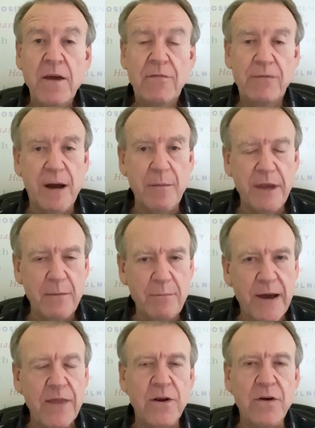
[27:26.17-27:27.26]
from their
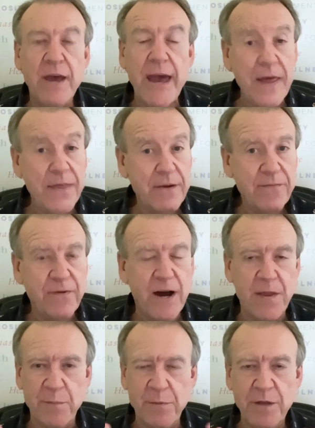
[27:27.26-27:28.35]
mother and their
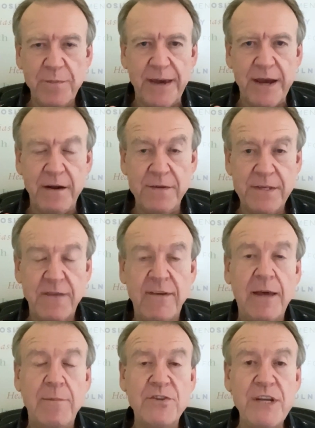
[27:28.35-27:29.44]
father, both parents have an
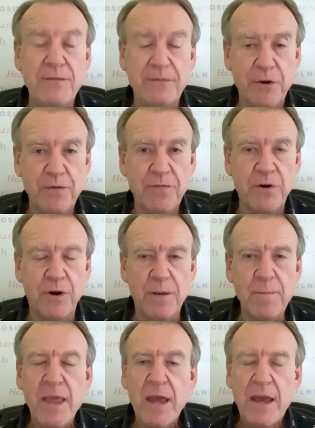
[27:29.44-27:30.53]
ApoGene 4/4,